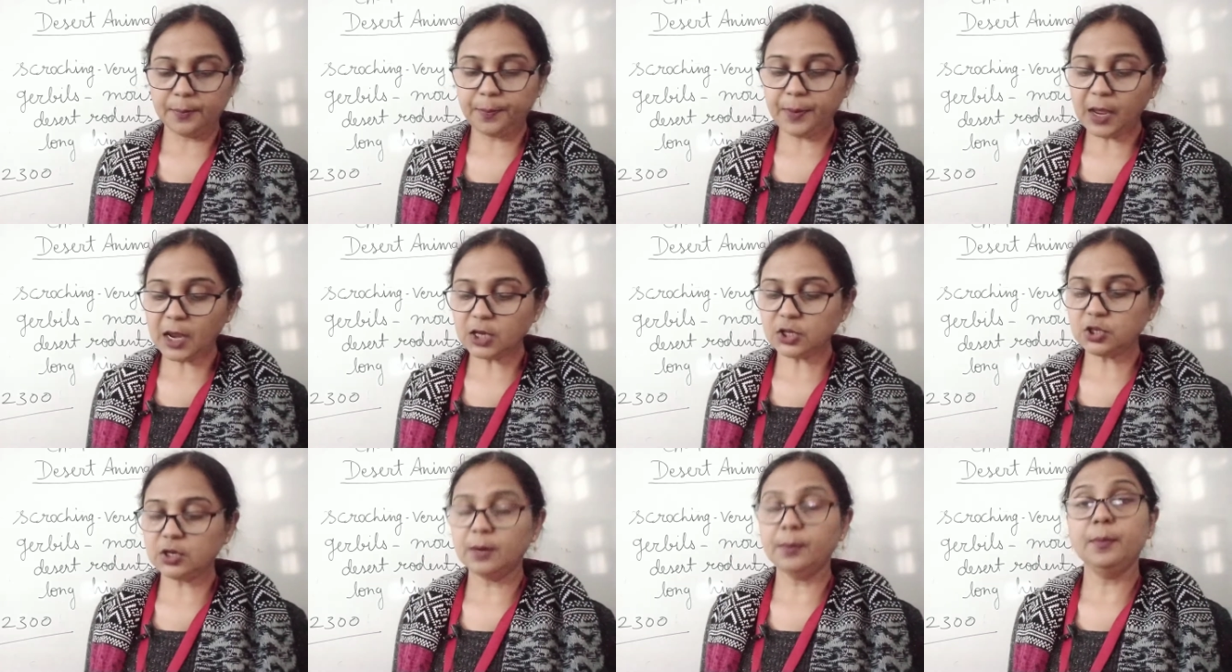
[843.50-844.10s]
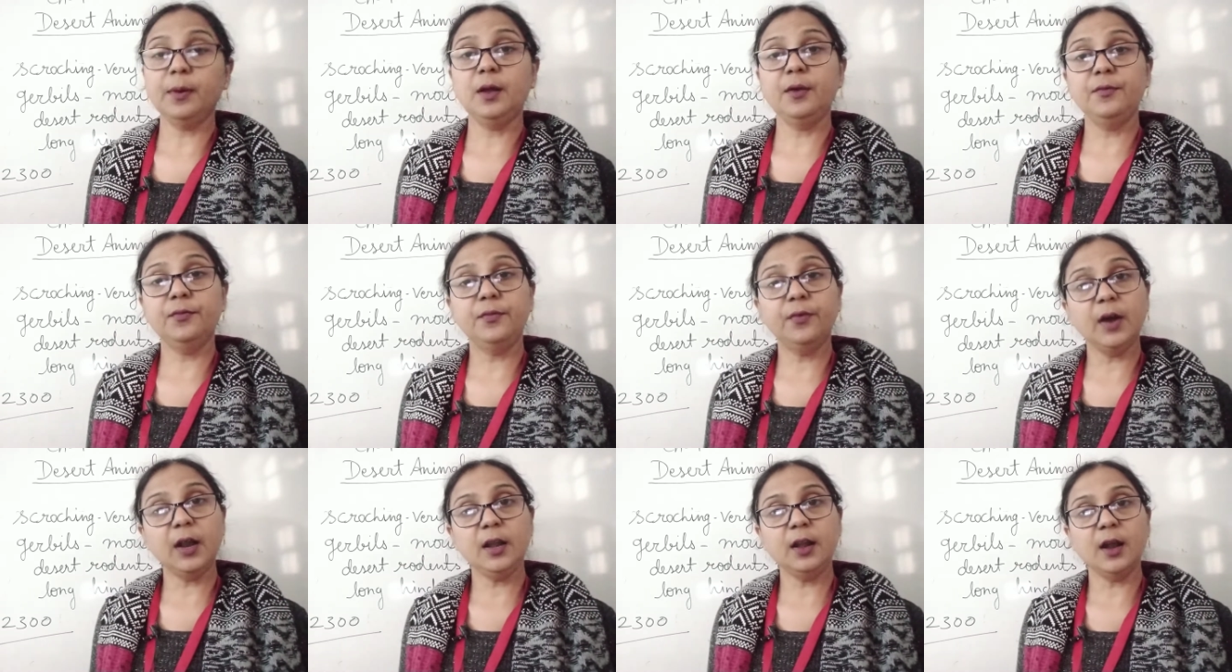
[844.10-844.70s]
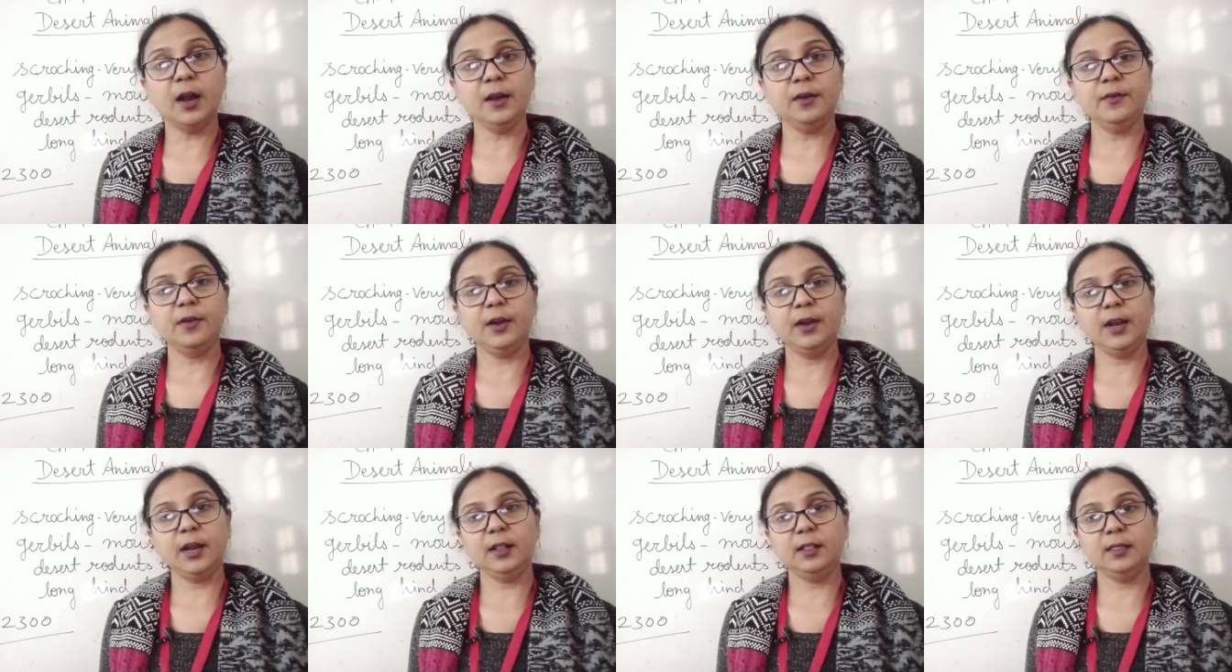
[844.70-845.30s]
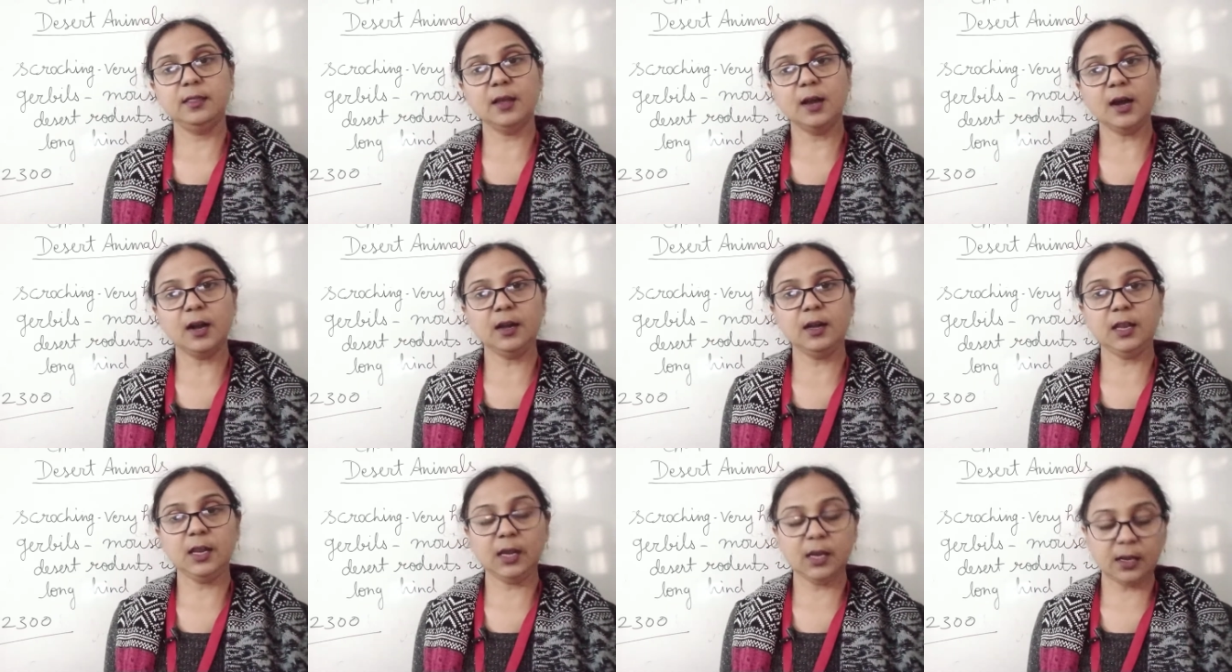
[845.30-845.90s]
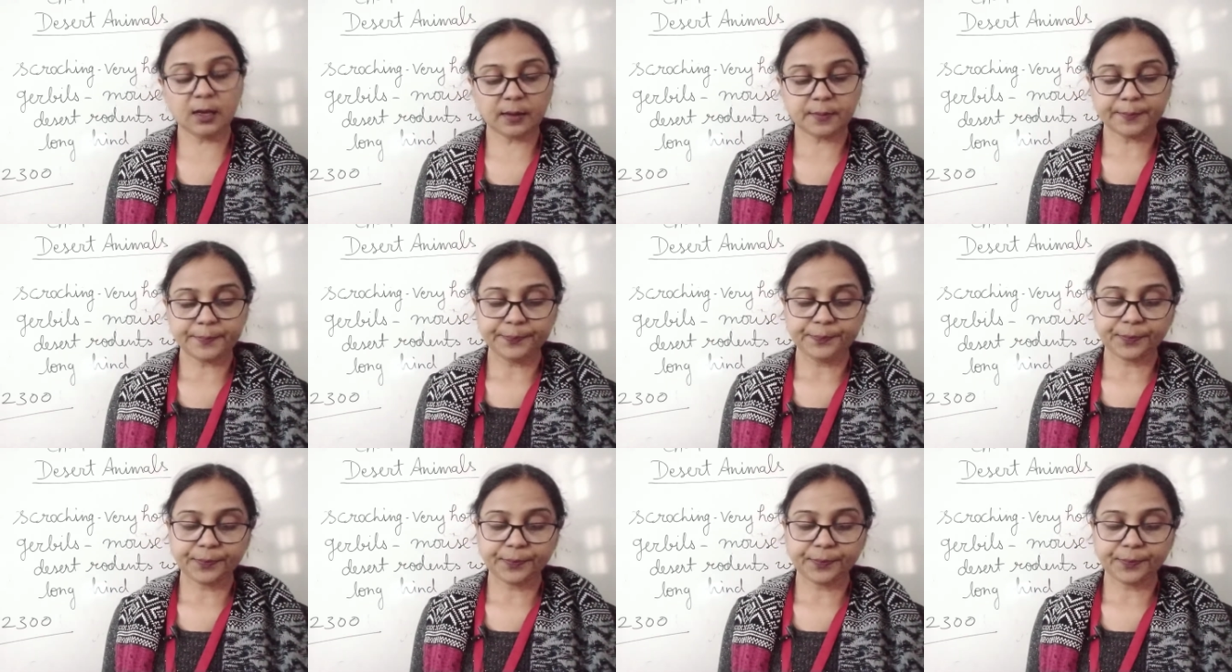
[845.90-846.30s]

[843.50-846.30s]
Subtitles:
page number 113.